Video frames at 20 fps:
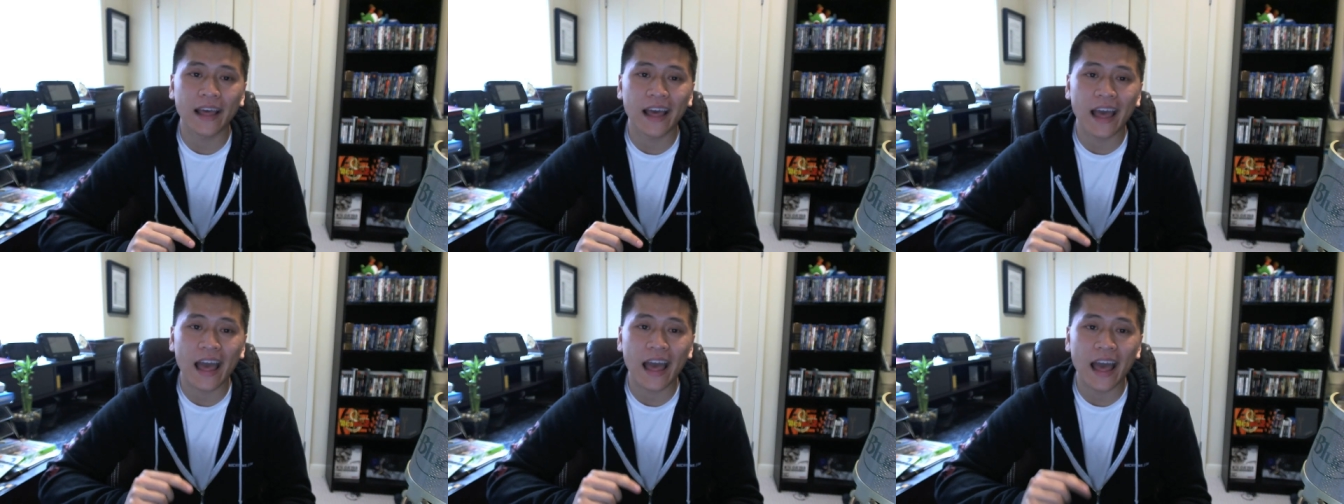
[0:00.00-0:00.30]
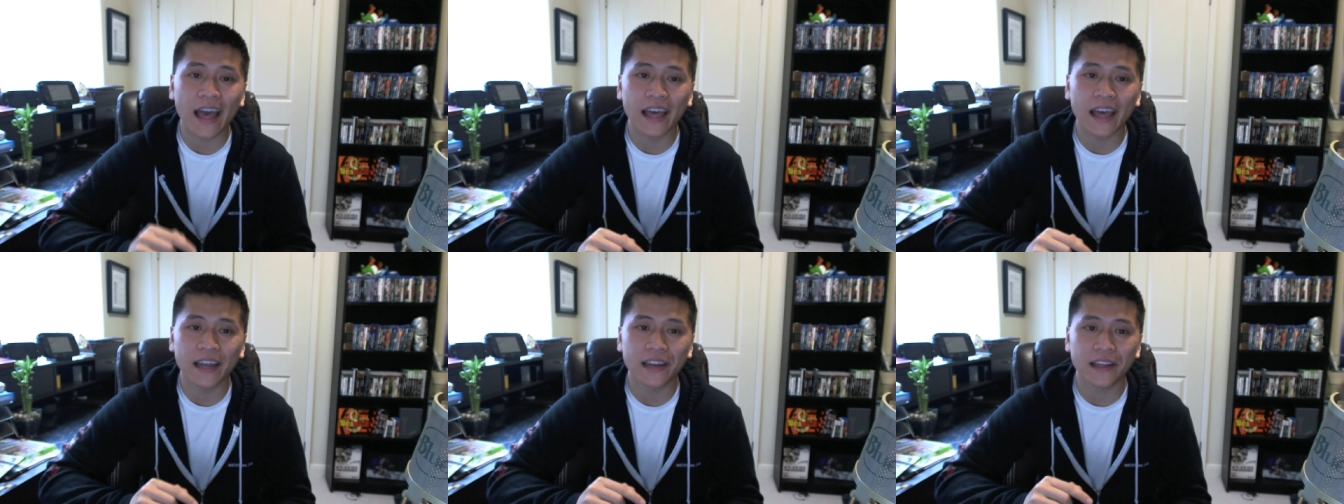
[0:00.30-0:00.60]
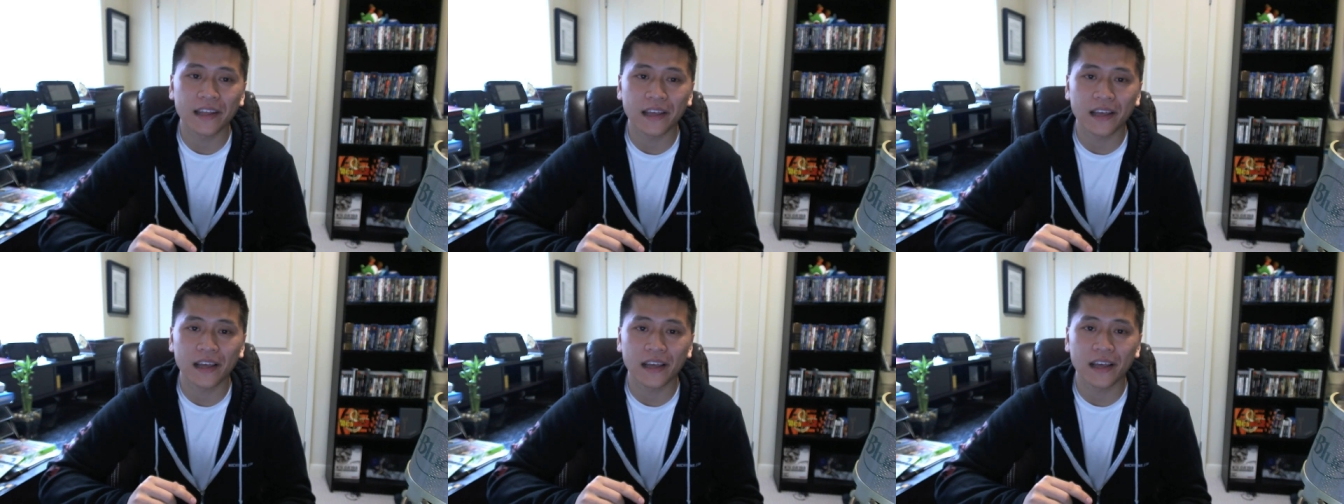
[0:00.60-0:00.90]

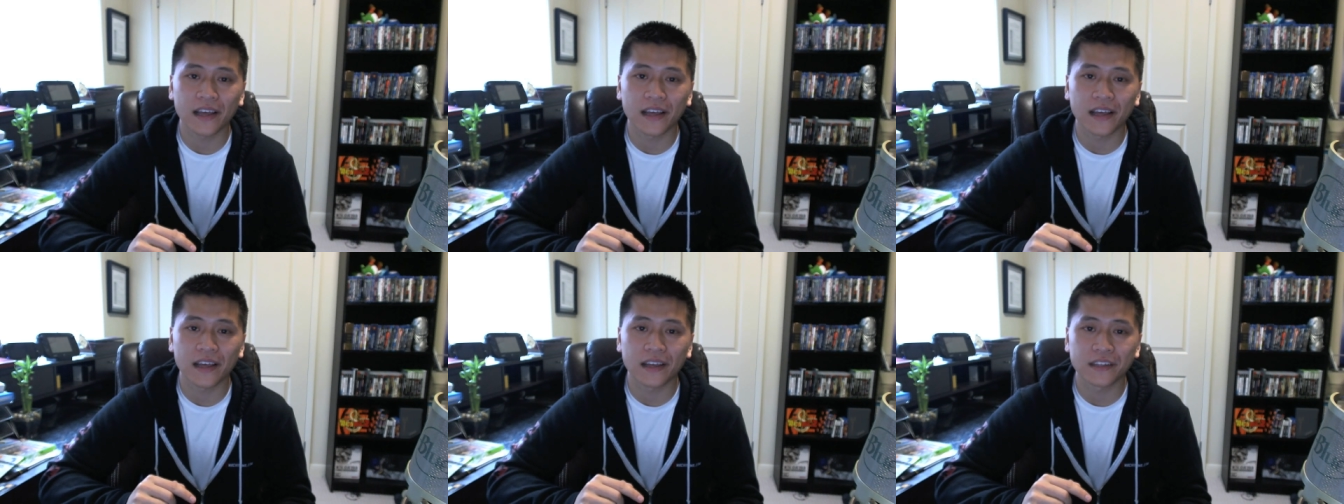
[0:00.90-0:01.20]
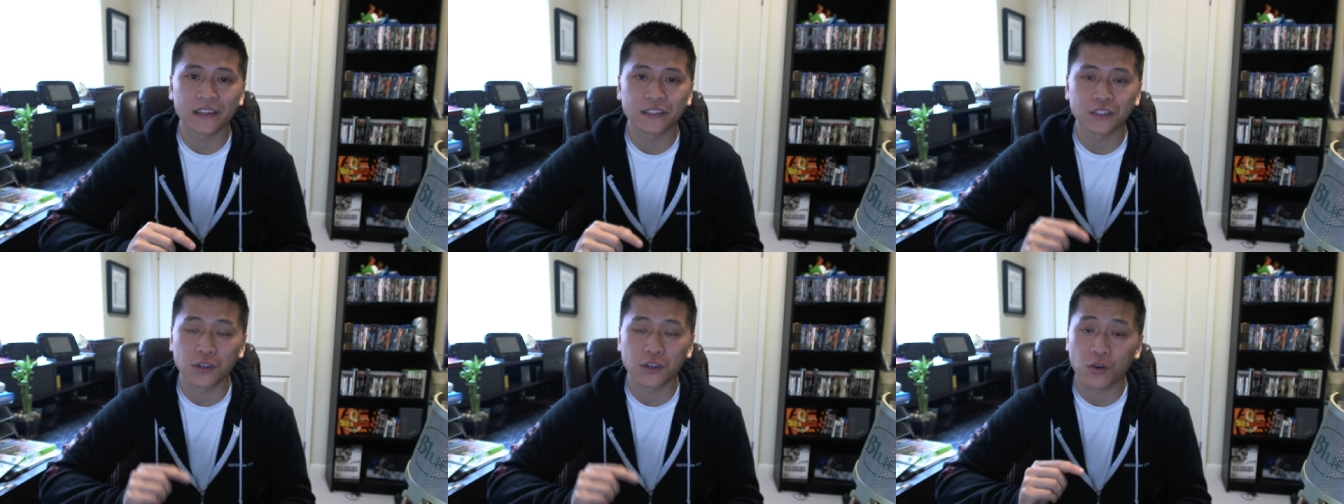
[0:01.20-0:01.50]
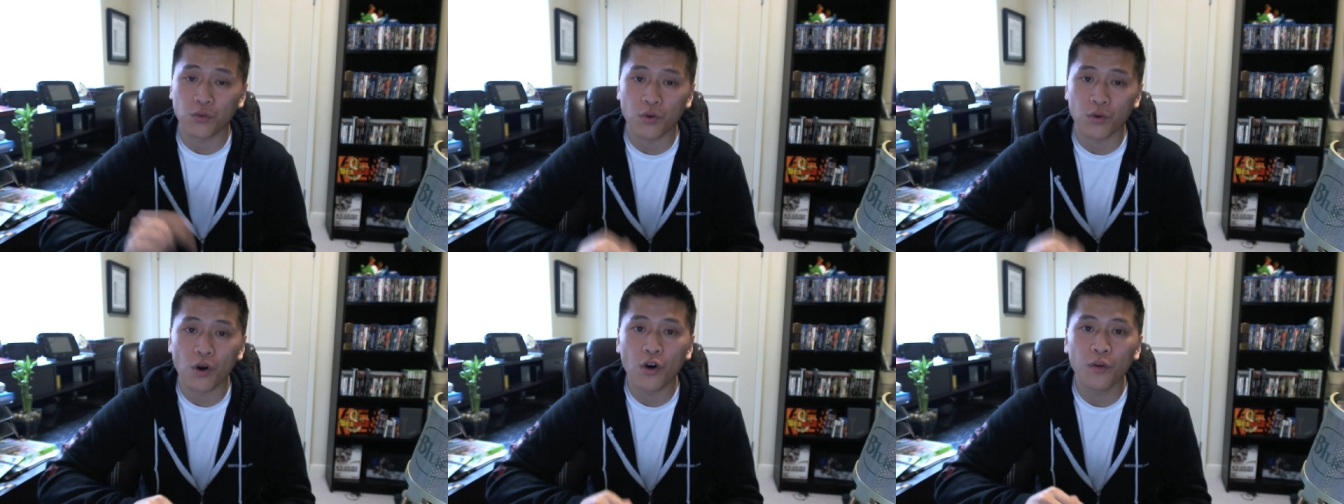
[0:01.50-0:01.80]
add uh, to
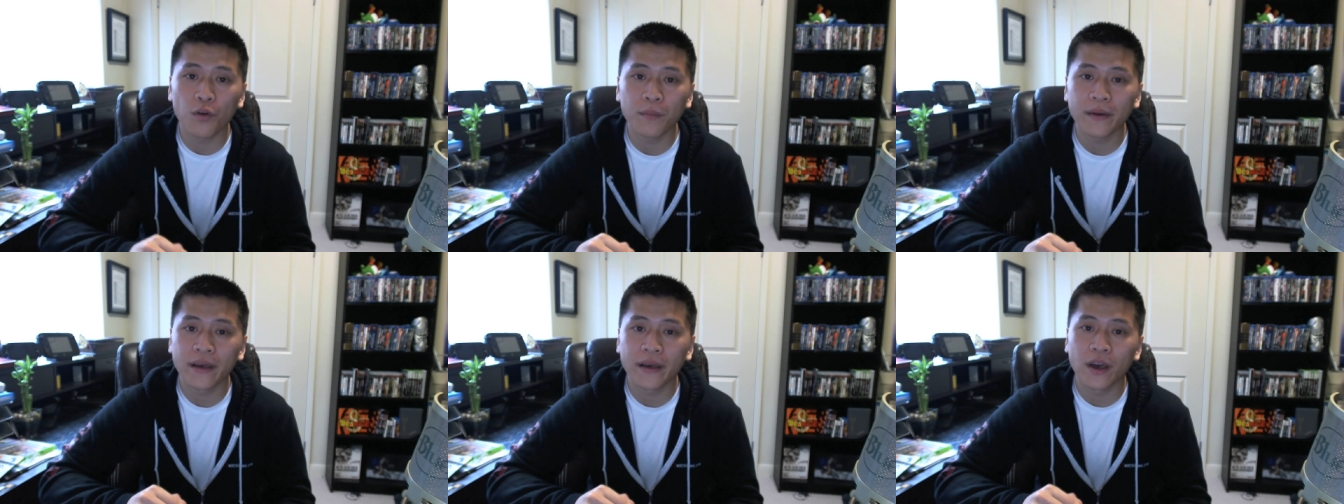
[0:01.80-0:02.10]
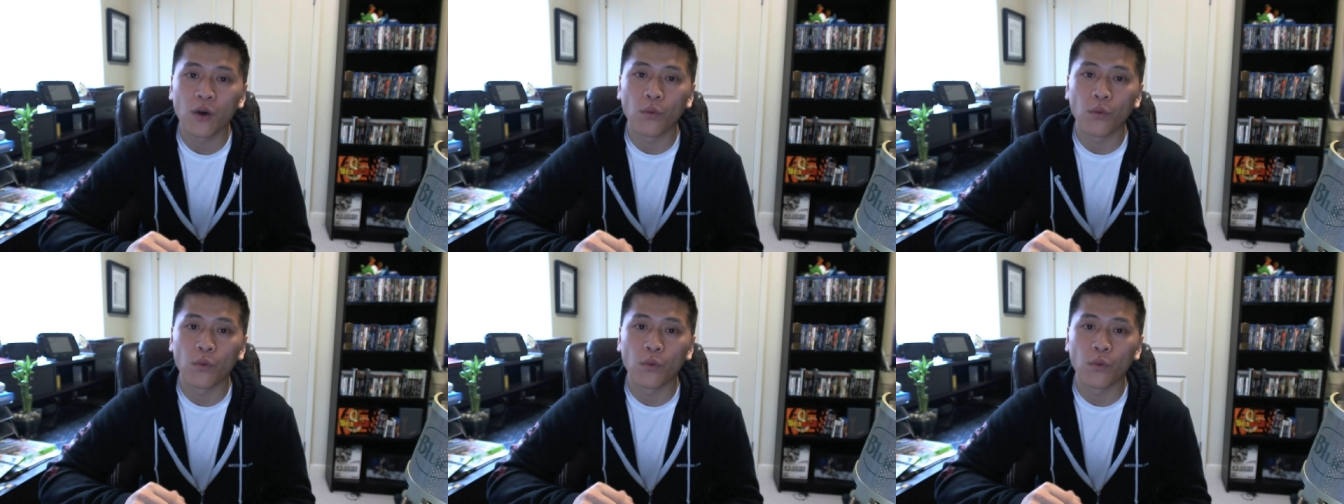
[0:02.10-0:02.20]
Chrome,